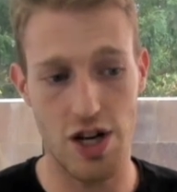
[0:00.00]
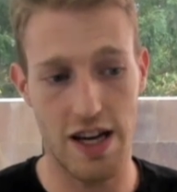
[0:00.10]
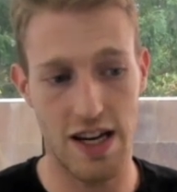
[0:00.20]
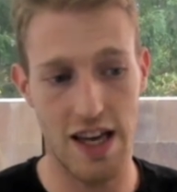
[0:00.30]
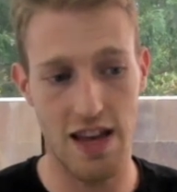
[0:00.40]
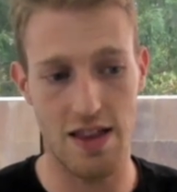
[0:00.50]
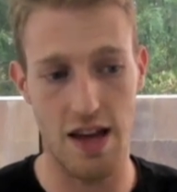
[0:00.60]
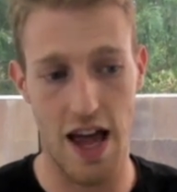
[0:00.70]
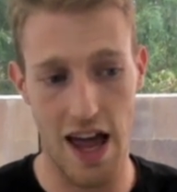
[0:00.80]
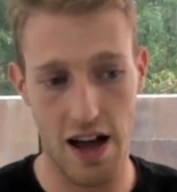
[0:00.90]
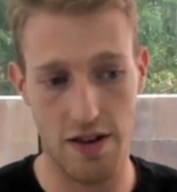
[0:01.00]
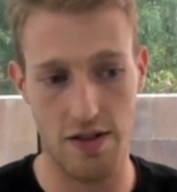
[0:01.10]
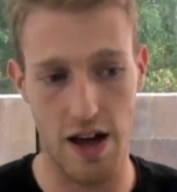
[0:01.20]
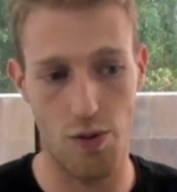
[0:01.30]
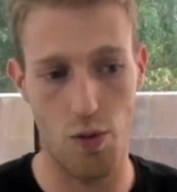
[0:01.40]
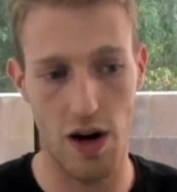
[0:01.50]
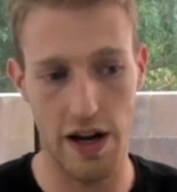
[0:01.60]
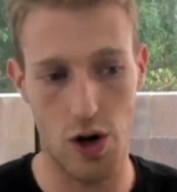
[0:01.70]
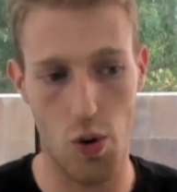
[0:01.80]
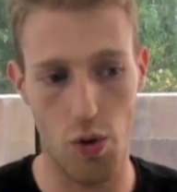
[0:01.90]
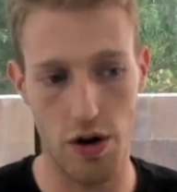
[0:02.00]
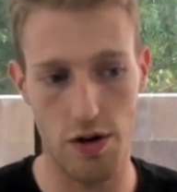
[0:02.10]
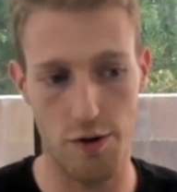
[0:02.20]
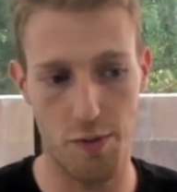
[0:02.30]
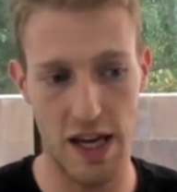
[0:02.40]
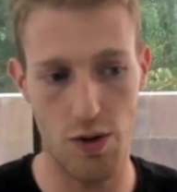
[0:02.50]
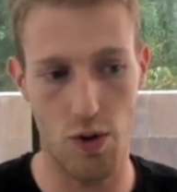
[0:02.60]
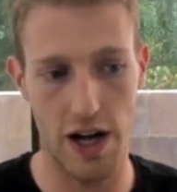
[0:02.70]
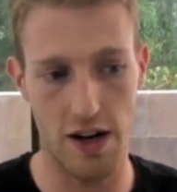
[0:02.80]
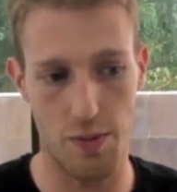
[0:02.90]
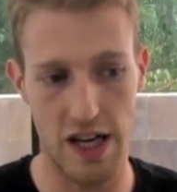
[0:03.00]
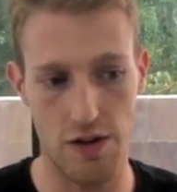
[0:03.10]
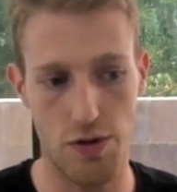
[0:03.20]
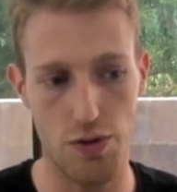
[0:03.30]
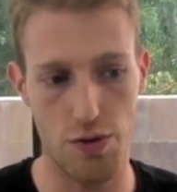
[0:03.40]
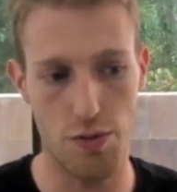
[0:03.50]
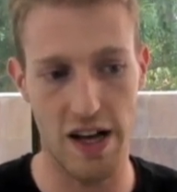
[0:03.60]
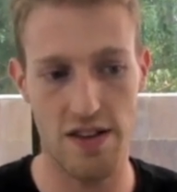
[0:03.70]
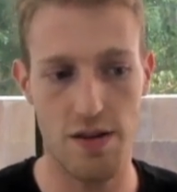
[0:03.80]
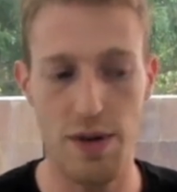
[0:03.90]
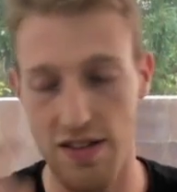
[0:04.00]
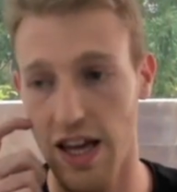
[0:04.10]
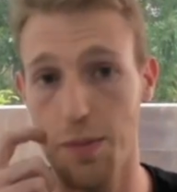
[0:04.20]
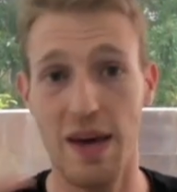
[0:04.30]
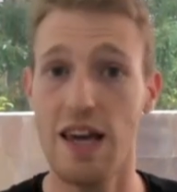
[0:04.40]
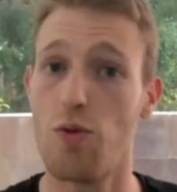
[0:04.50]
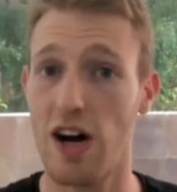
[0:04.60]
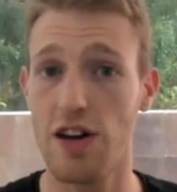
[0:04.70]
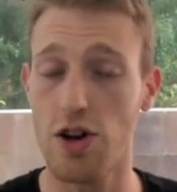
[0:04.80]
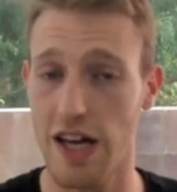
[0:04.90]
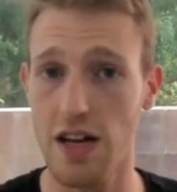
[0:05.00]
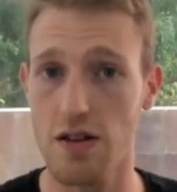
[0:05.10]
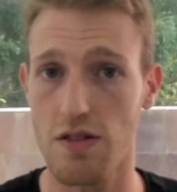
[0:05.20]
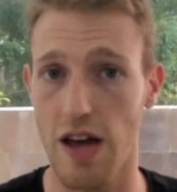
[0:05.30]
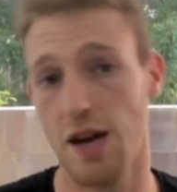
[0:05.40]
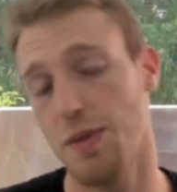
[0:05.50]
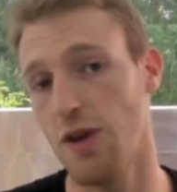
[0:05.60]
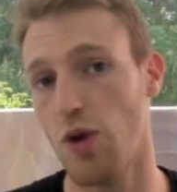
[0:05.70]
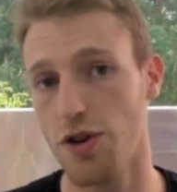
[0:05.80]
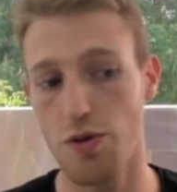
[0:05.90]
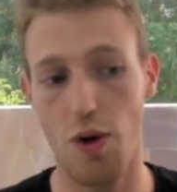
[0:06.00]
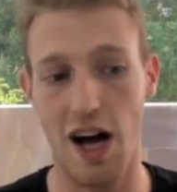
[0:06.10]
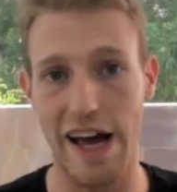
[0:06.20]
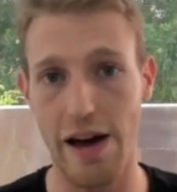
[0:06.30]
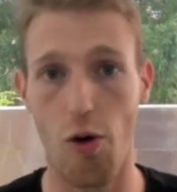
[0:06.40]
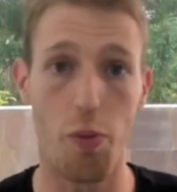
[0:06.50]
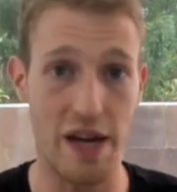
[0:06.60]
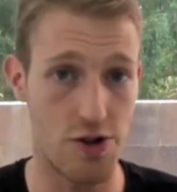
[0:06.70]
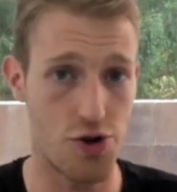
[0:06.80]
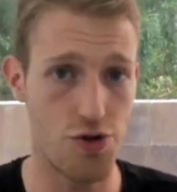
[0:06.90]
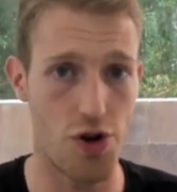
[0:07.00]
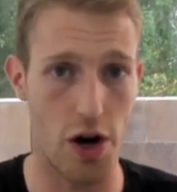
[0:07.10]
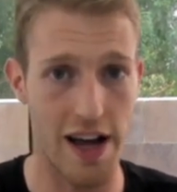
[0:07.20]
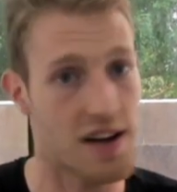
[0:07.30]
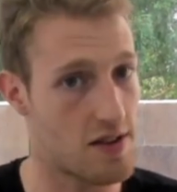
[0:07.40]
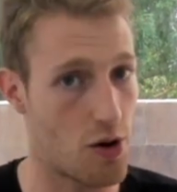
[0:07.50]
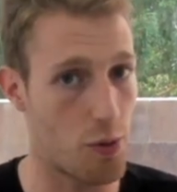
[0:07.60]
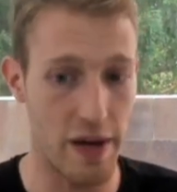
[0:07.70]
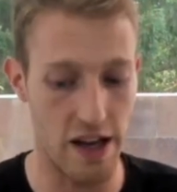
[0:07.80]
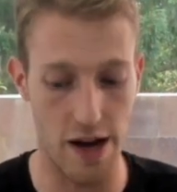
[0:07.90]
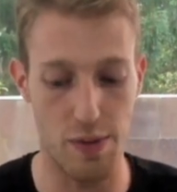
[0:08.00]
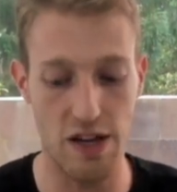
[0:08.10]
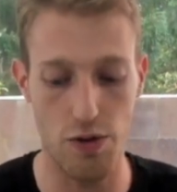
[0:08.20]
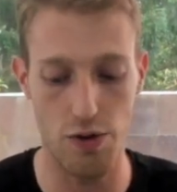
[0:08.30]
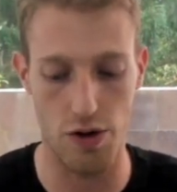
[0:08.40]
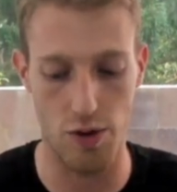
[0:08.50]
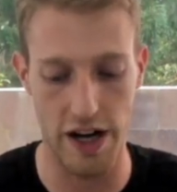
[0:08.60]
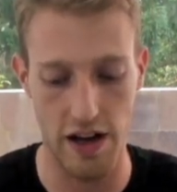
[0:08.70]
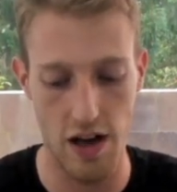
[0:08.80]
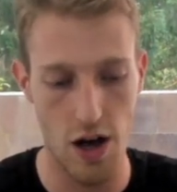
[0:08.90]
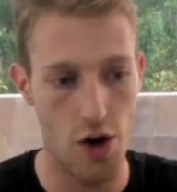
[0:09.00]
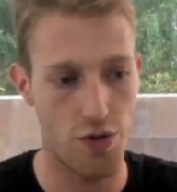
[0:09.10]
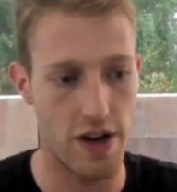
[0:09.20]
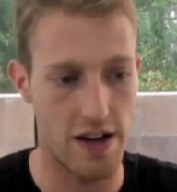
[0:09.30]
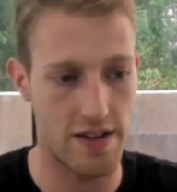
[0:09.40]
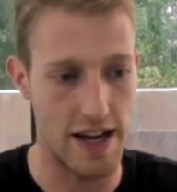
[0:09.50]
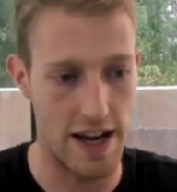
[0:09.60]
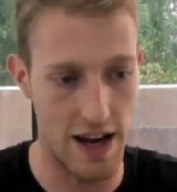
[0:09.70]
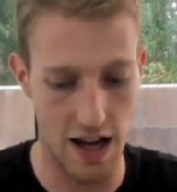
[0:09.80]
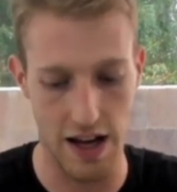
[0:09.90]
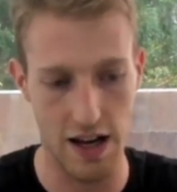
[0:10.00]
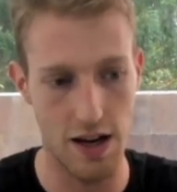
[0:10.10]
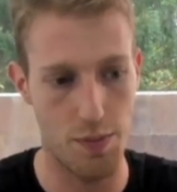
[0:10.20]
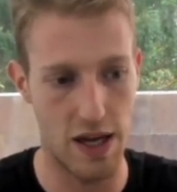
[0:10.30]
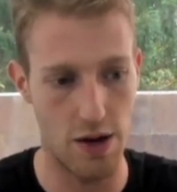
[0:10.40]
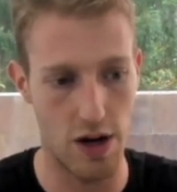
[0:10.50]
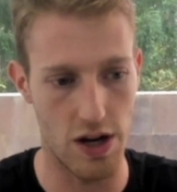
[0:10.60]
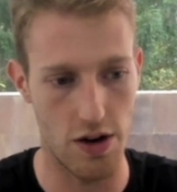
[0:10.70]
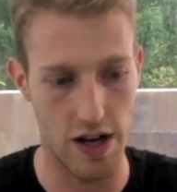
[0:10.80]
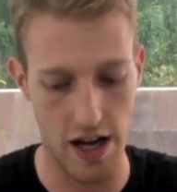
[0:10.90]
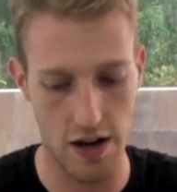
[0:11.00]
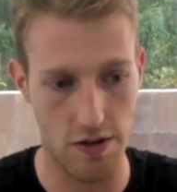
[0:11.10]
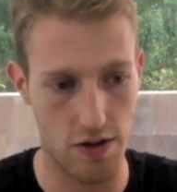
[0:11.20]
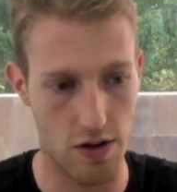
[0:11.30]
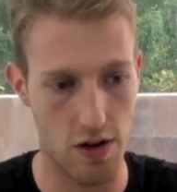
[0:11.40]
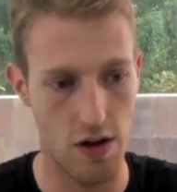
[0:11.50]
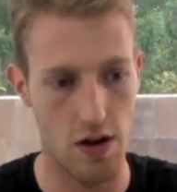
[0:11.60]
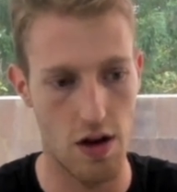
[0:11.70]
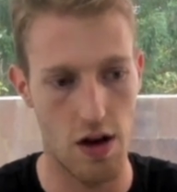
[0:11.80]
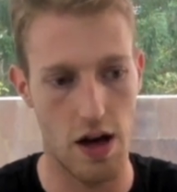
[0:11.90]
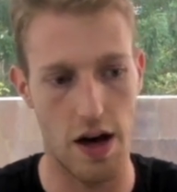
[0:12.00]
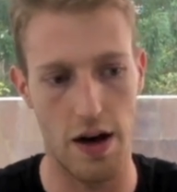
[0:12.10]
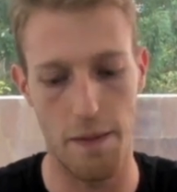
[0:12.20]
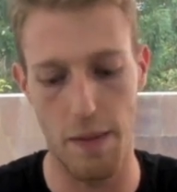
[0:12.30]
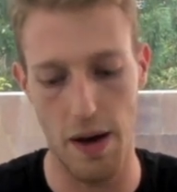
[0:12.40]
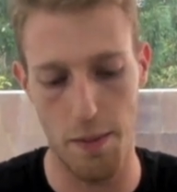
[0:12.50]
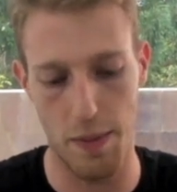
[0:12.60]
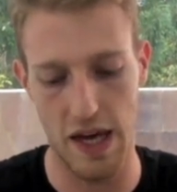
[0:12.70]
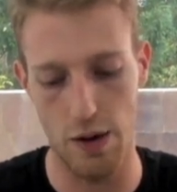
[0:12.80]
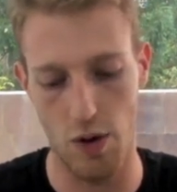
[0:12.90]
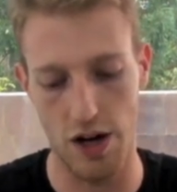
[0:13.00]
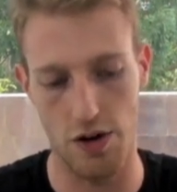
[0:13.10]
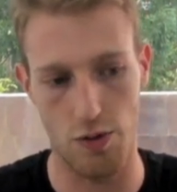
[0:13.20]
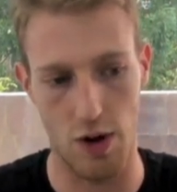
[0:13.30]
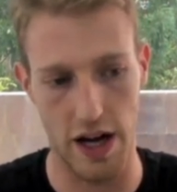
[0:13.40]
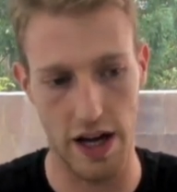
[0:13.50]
can get the x and y coordinate of P1 and P2 by simply saying P1.x and P1.y, or P2.x and P2.y. So I can say line P1.x, P1.y,